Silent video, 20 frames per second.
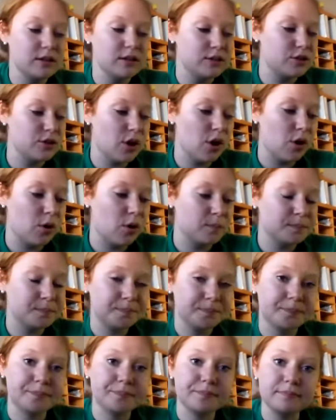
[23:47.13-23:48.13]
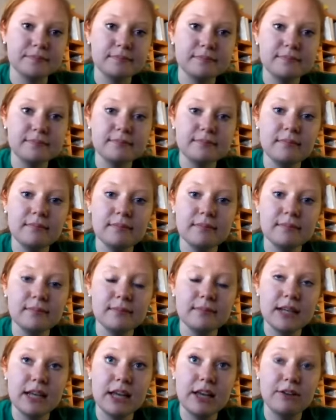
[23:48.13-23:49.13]
So
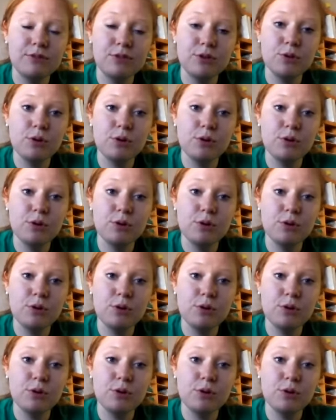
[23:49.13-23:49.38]
if